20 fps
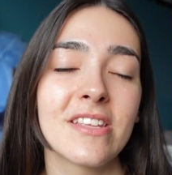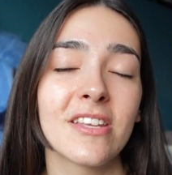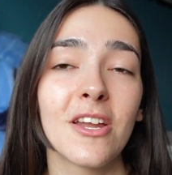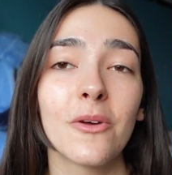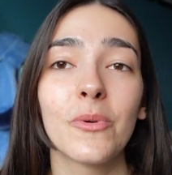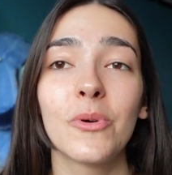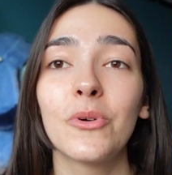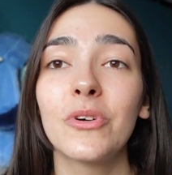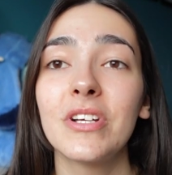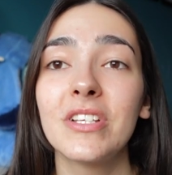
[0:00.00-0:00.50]
And I
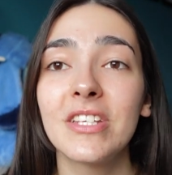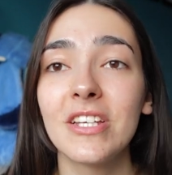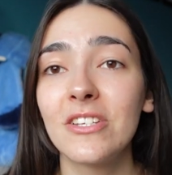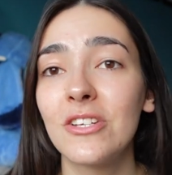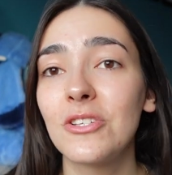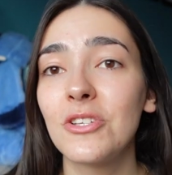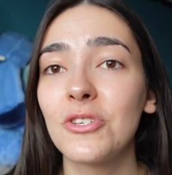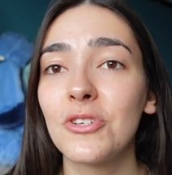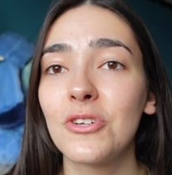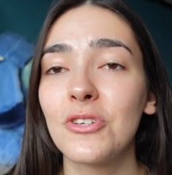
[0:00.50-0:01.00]
will
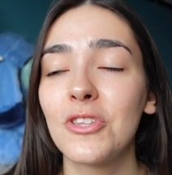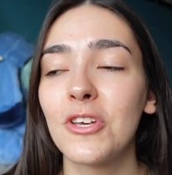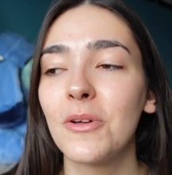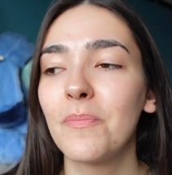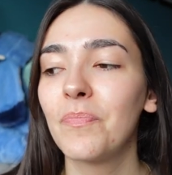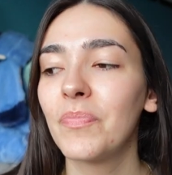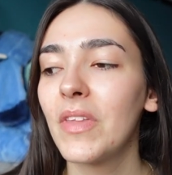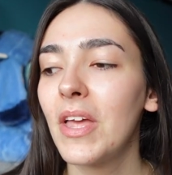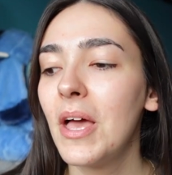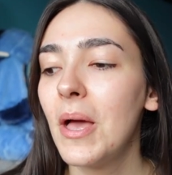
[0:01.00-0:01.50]
continue to do
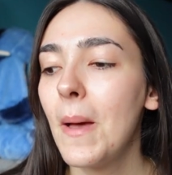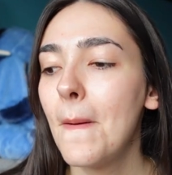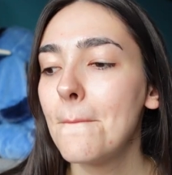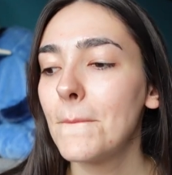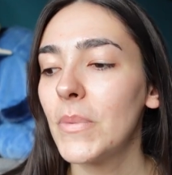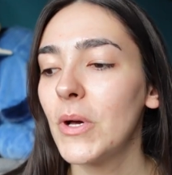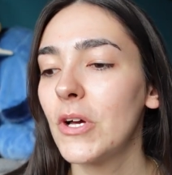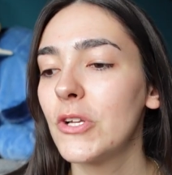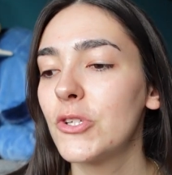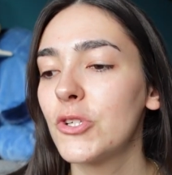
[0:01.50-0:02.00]
them,
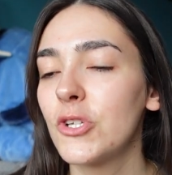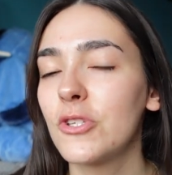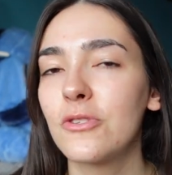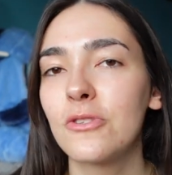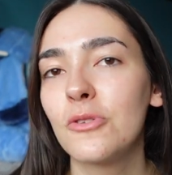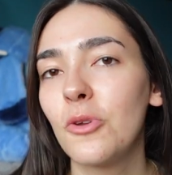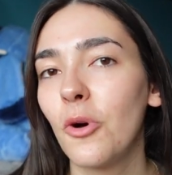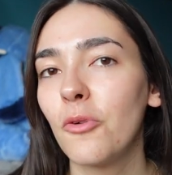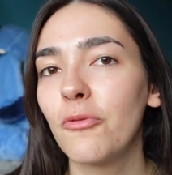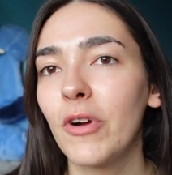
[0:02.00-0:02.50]
but
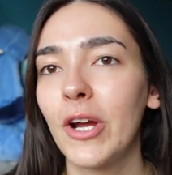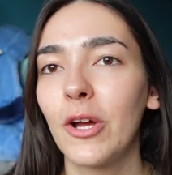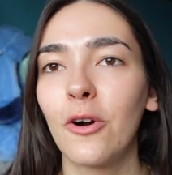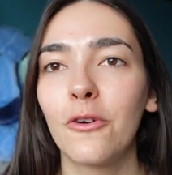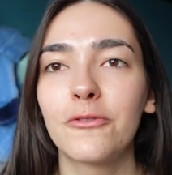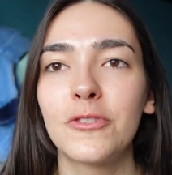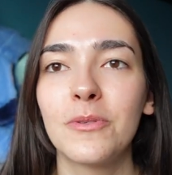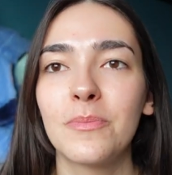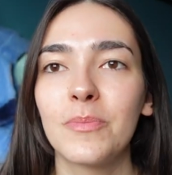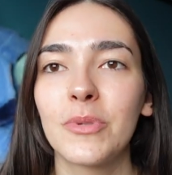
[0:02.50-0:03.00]
just not very
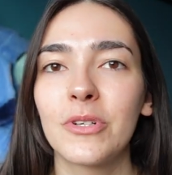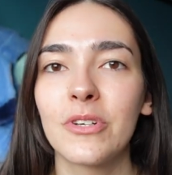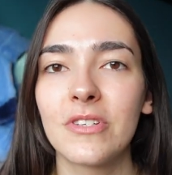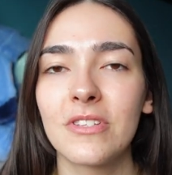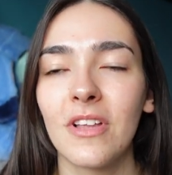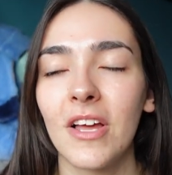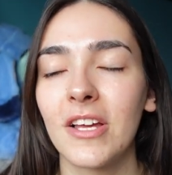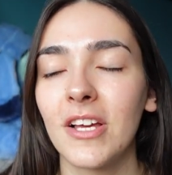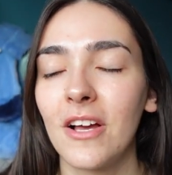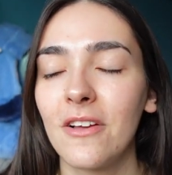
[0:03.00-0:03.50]
often
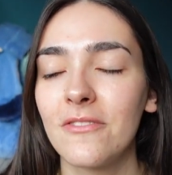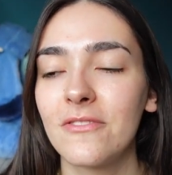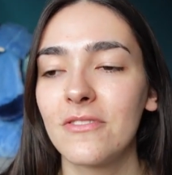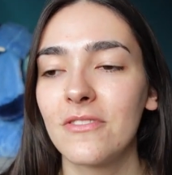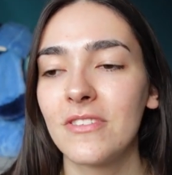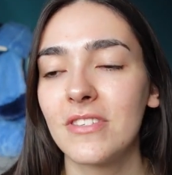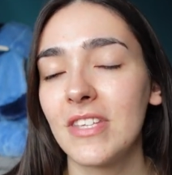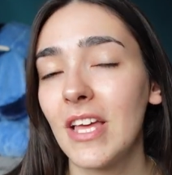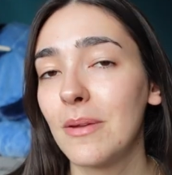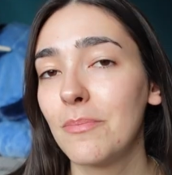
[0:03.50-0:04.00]
because like I've
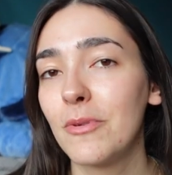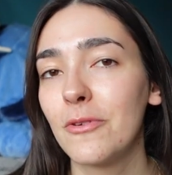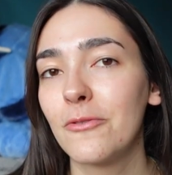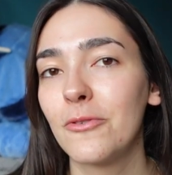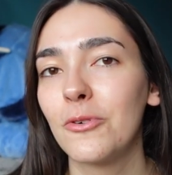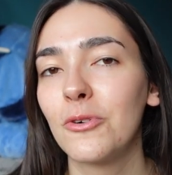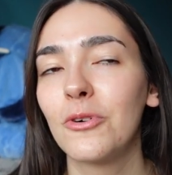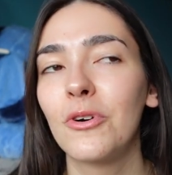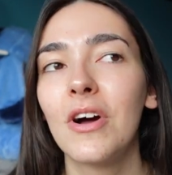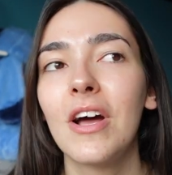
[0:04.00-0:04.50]
said
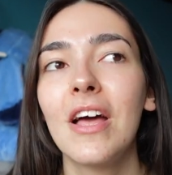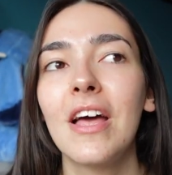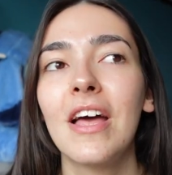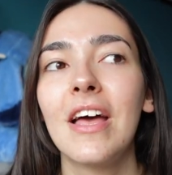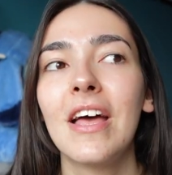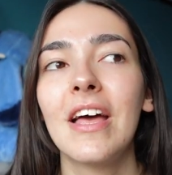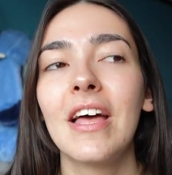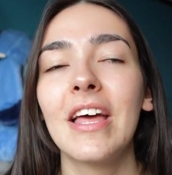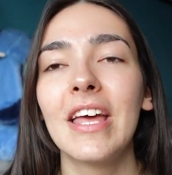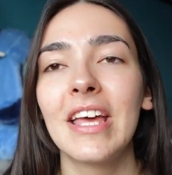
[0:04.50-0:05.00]
before,
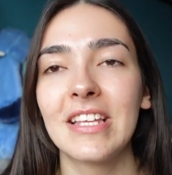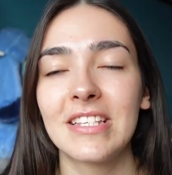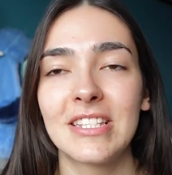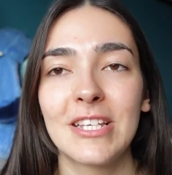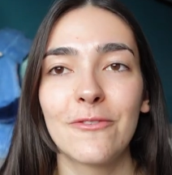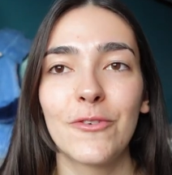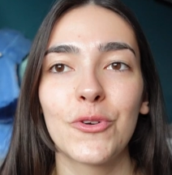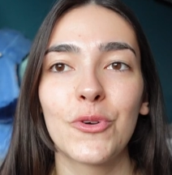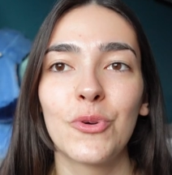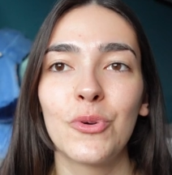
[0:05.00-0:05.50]
it's
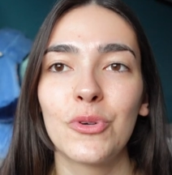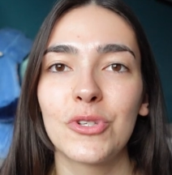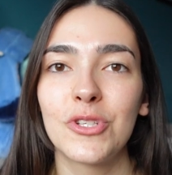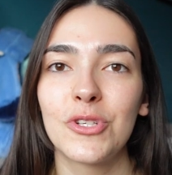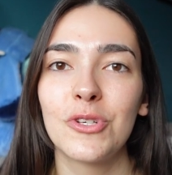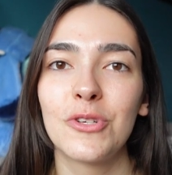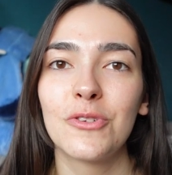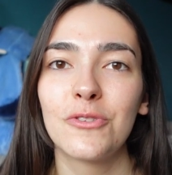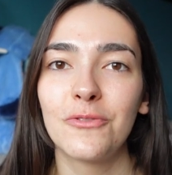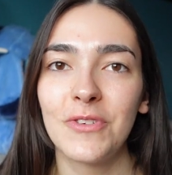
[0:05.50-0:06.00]
difficult
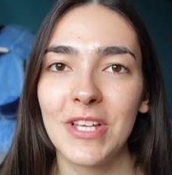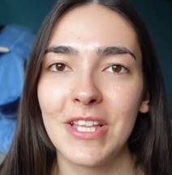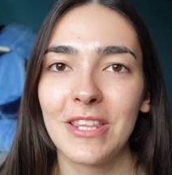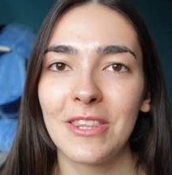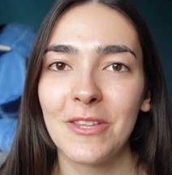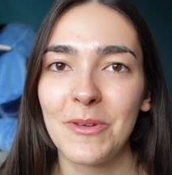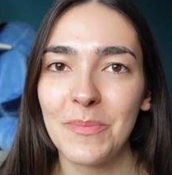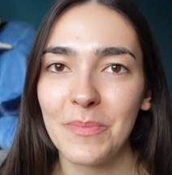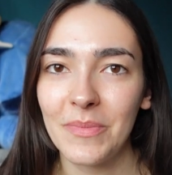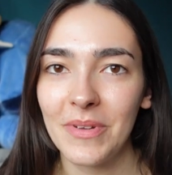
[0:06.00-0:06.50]
to fit
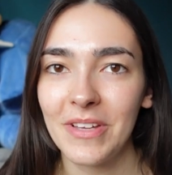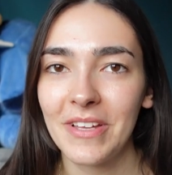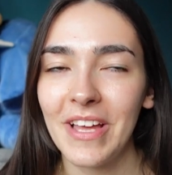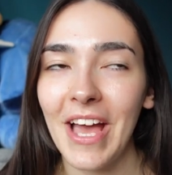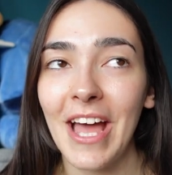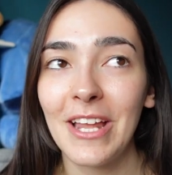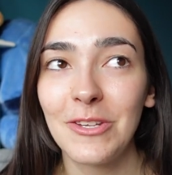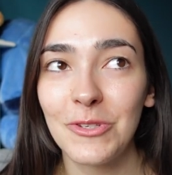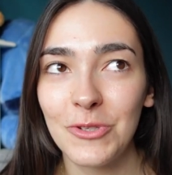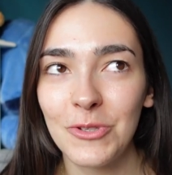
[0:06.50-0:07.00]
them
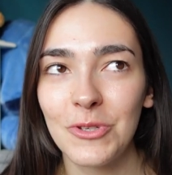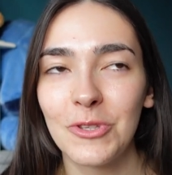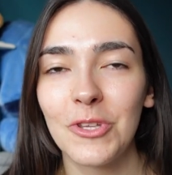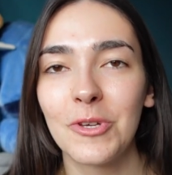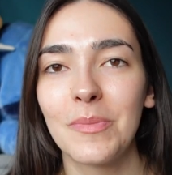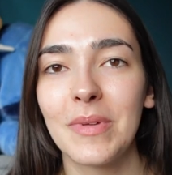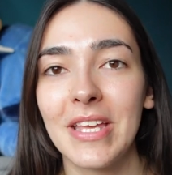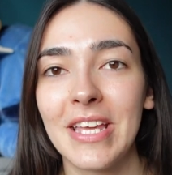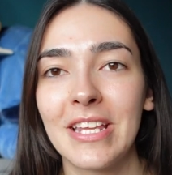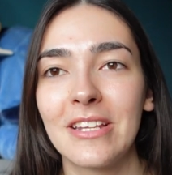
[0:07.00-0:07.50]
and do
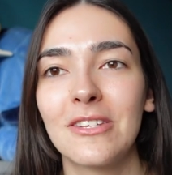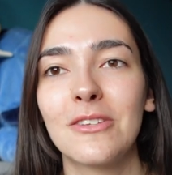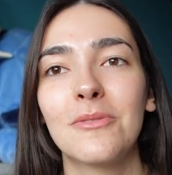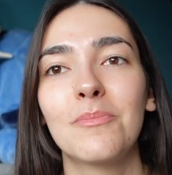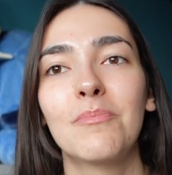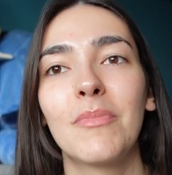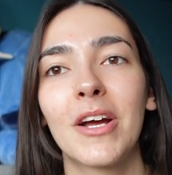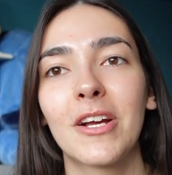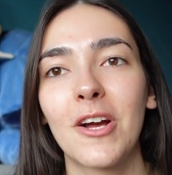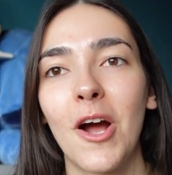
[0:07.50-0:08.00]
them in
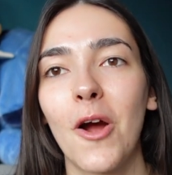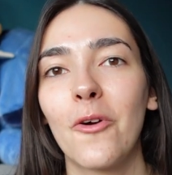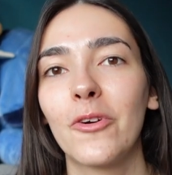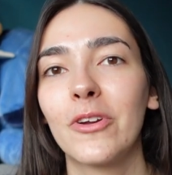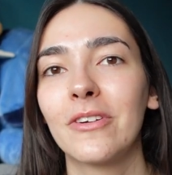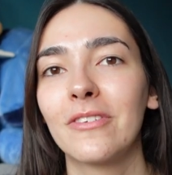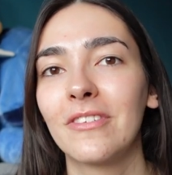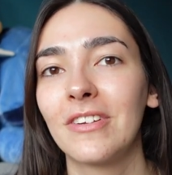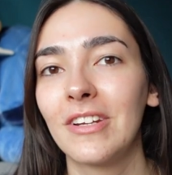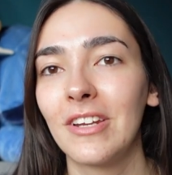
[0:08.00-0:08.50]
my
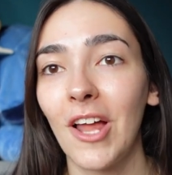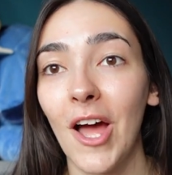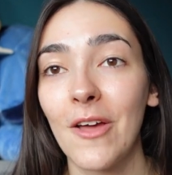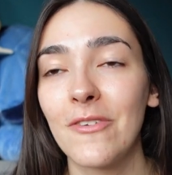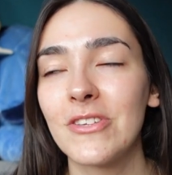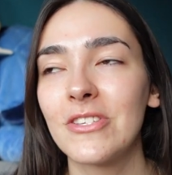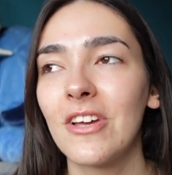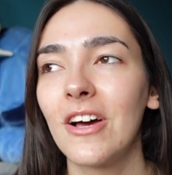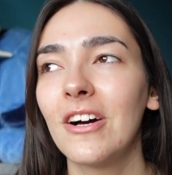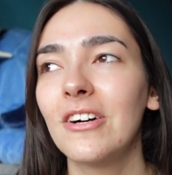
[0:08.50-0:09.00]
current
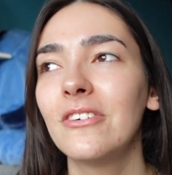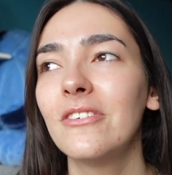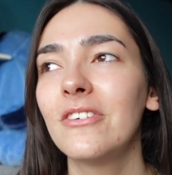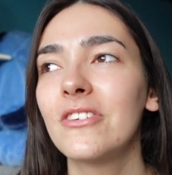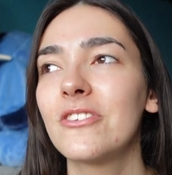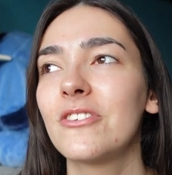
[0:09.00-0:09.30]
lifestyle.